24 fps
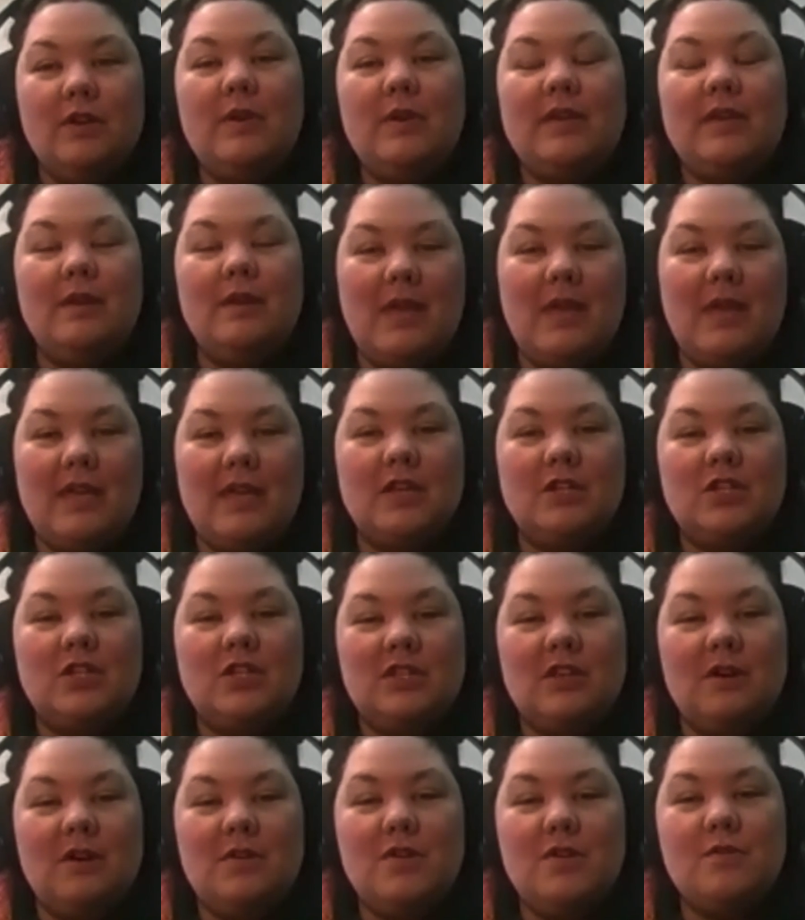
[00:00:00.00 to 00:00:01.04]
We can make it
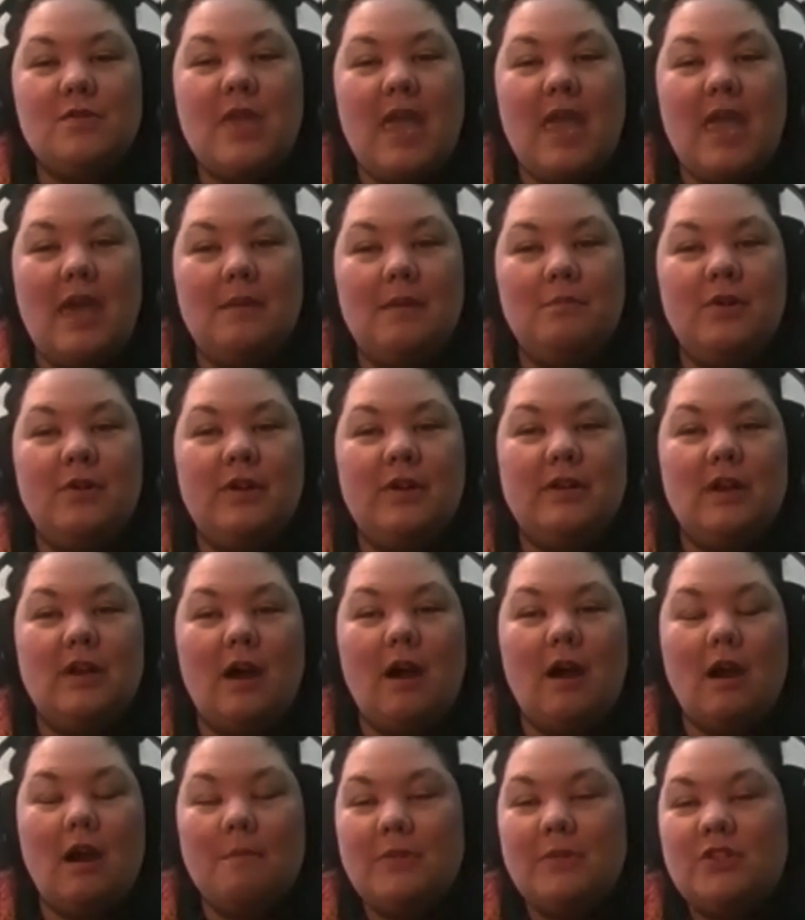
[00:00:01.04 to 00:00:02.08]
so you can't put
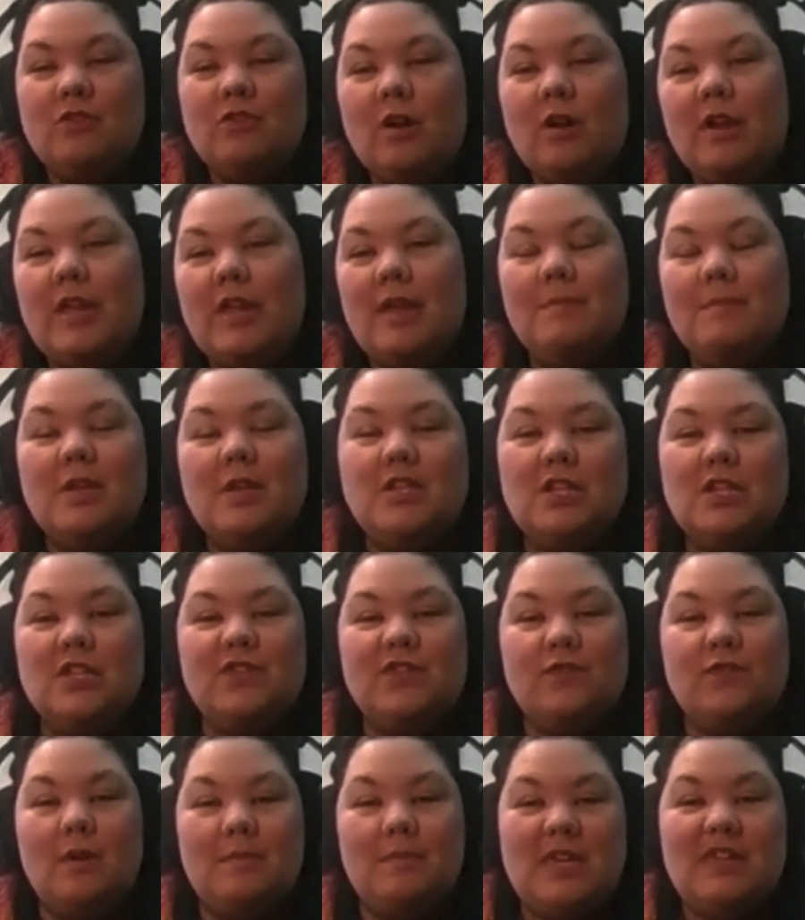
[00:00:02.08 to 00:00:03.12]
arbitrary images
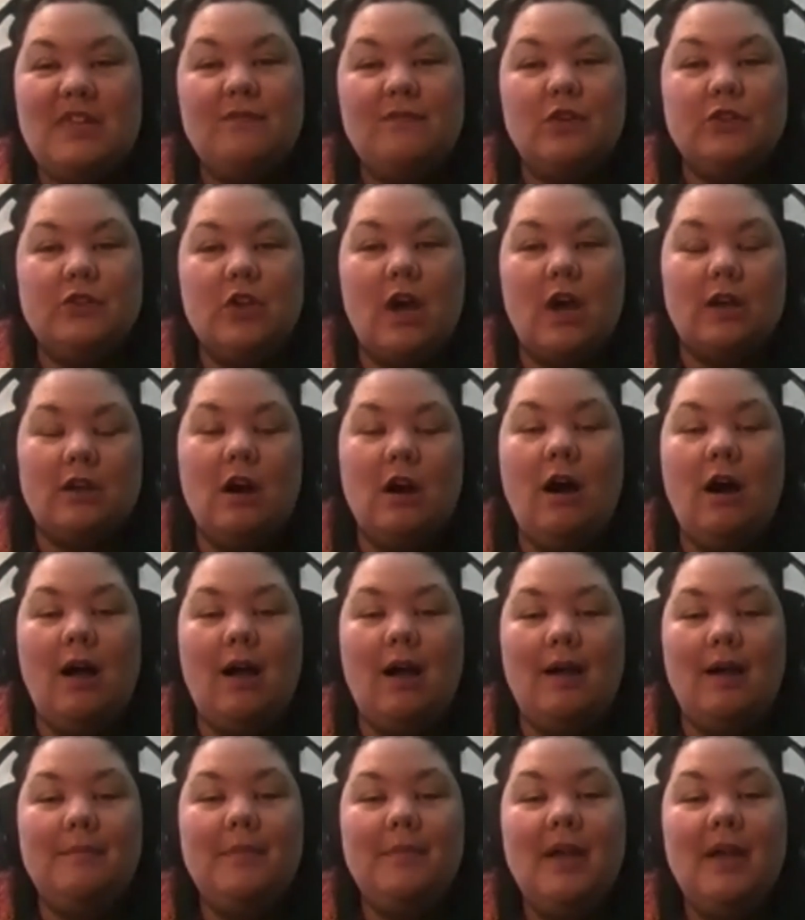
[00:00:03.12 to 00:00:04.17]
from
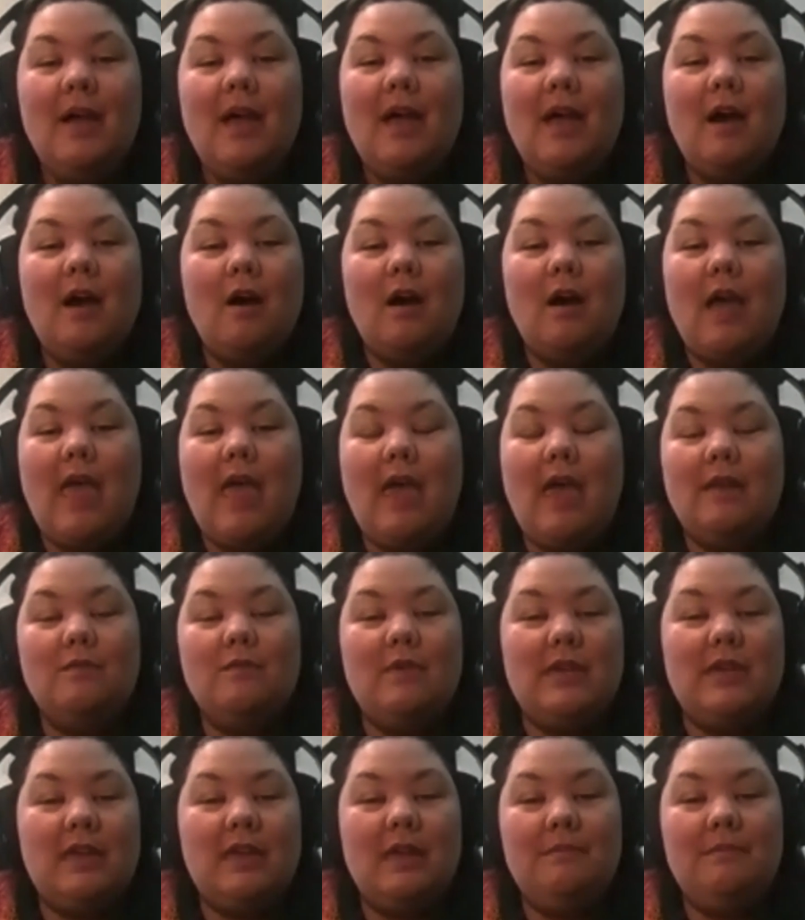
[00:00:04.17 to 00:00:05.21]
evil.com, and
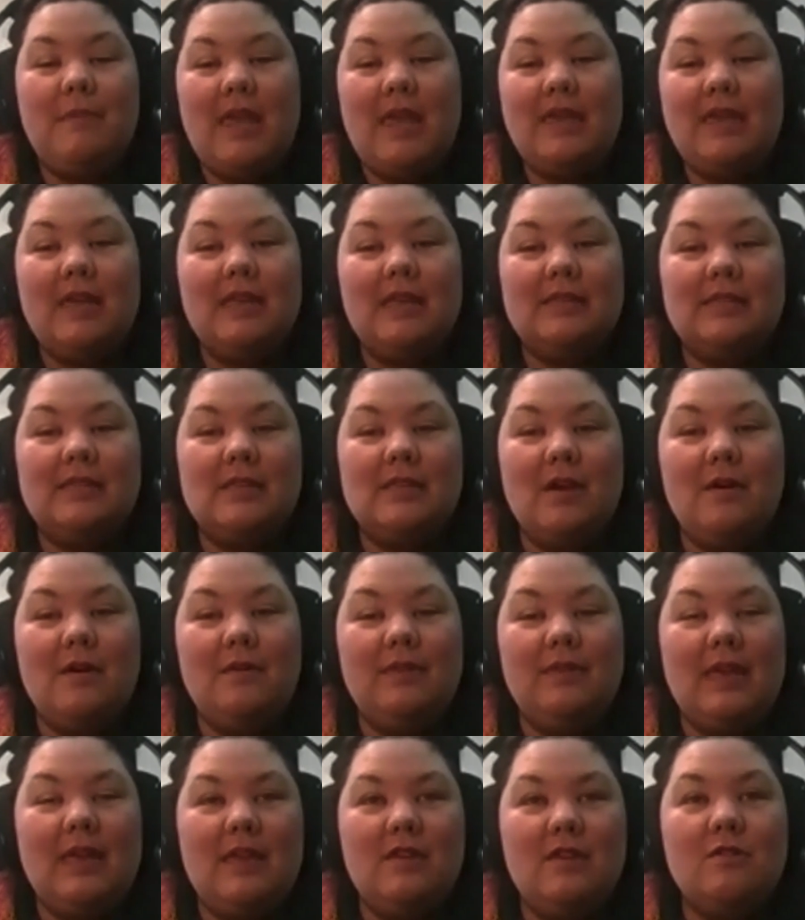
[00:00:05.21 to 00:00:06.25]
we can make it so
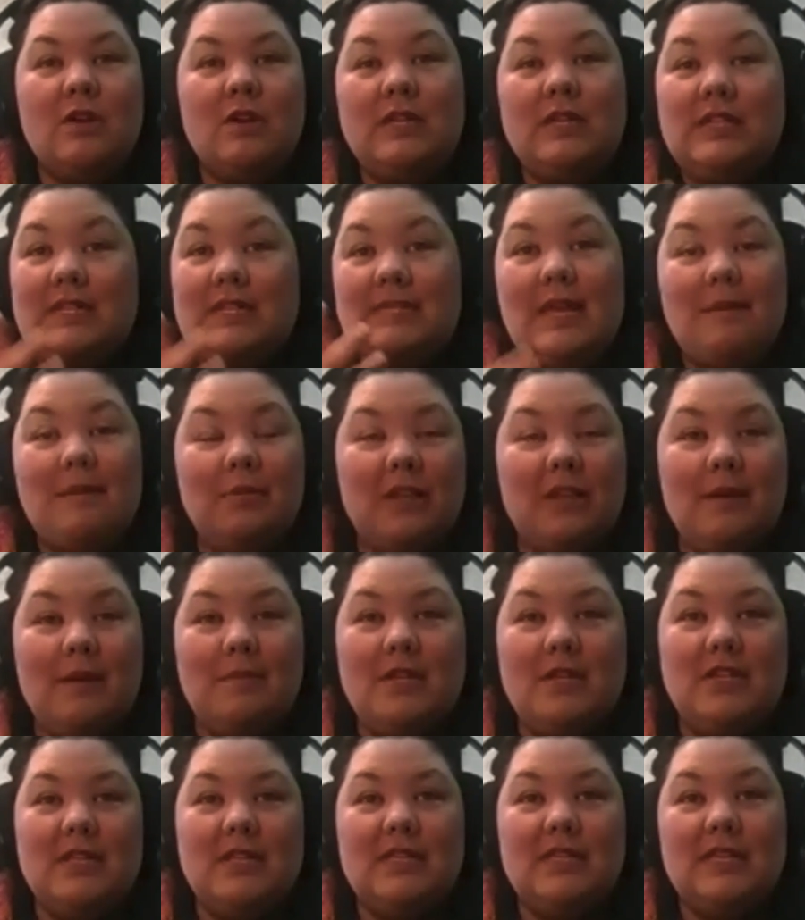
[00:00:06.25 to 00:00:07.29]
that you can disable
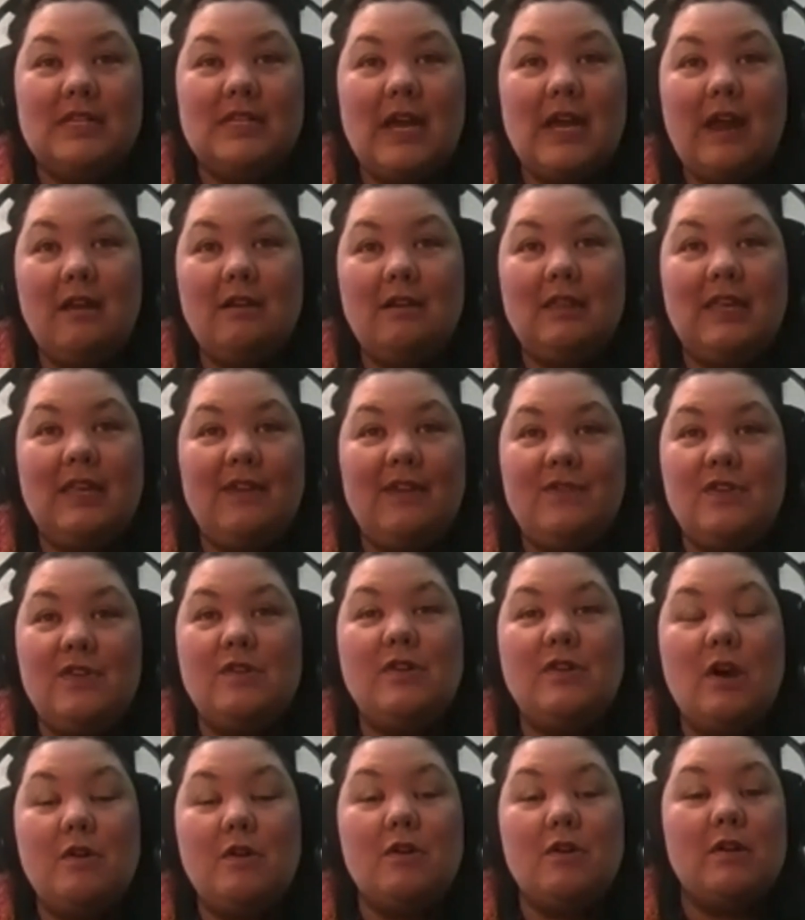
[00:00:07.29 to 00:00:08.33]
images entirely if you
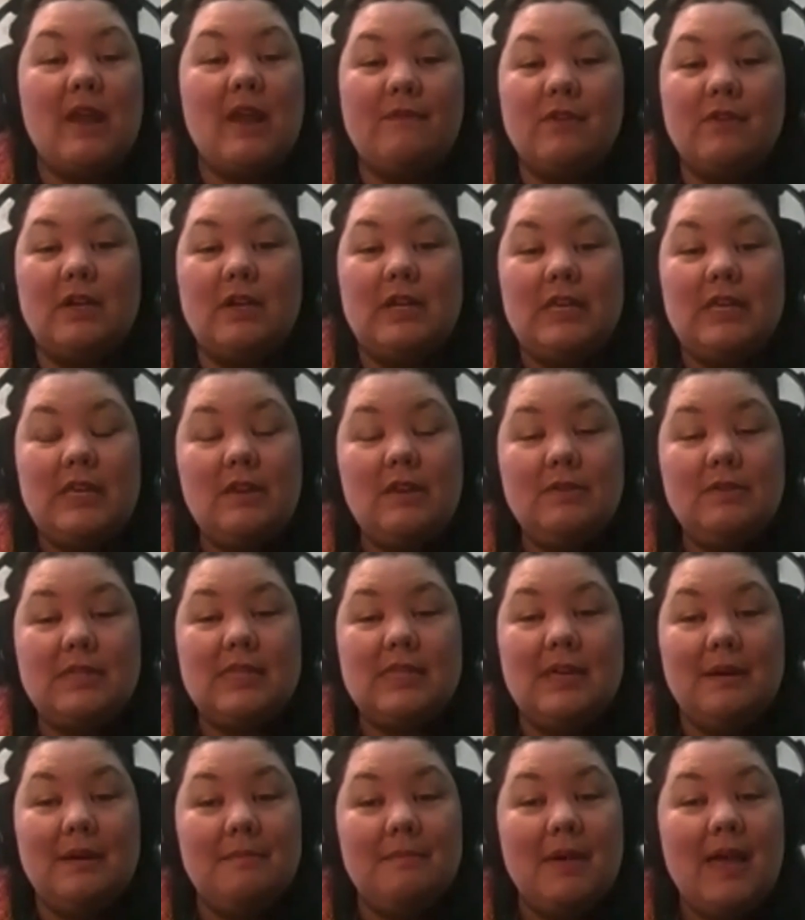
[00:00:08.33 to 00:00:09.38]
know you're never going to use
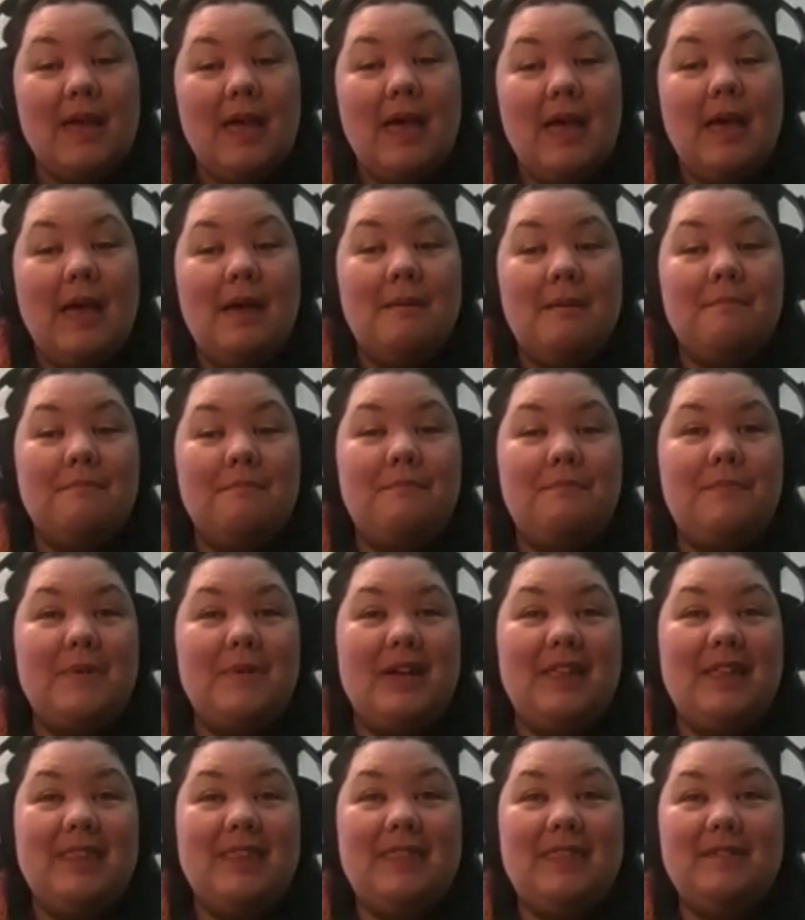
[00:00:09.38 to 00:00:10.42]
them, but